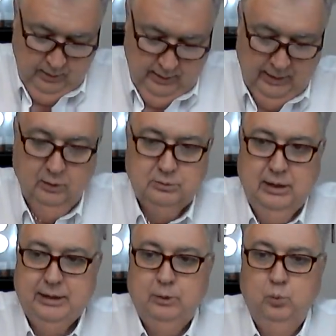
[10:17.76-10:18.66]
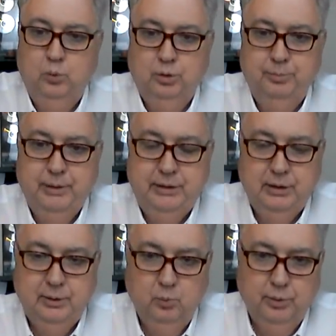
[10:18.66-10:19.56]
It looks like it will be
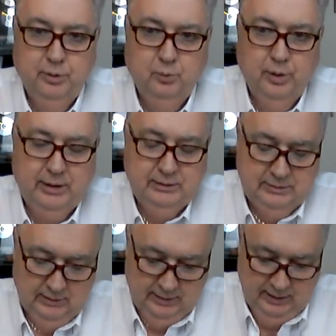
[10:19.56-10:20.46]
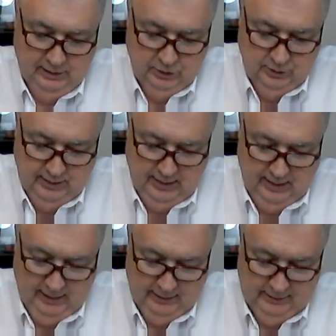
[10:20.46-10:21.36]
done with a Reconciliation
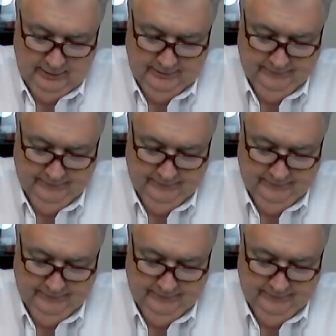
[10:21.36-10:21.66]
Act,